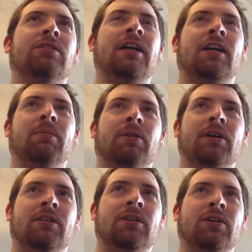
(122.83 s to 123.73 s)
stadium
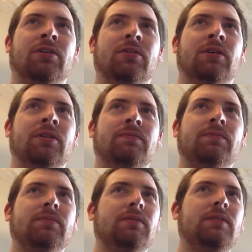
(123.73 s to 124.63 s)
until
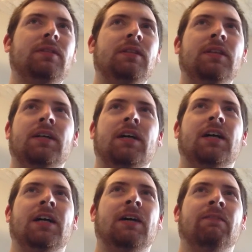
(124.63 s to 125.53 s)

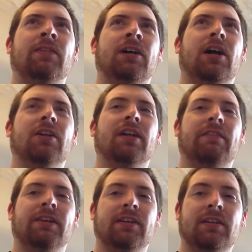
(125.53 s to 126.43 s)
um,
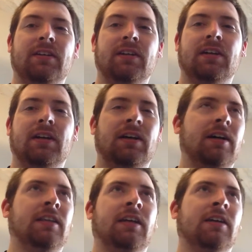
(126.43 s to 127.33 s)
11. I
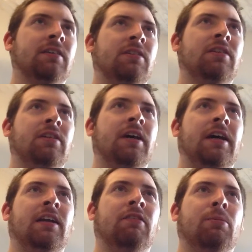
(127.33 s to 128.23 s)
think the
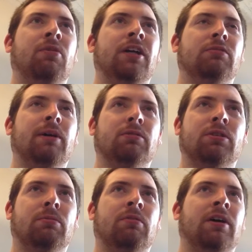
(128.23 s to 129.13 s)
end of the Roman Reigns match was
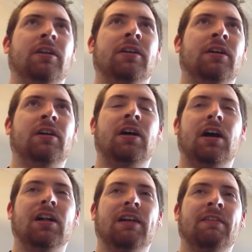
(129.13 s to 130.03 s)
somewhere around
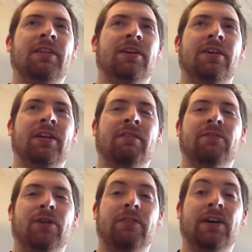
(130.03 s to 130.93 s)
11:30,
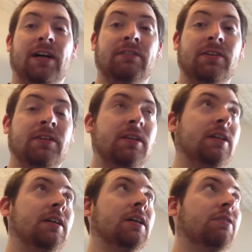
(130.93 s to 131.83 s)
11:45.
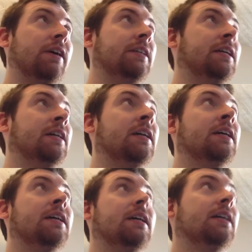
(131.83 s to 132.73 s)
Crazy,
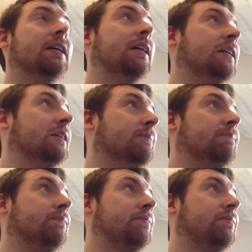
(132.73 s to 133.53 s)
and um,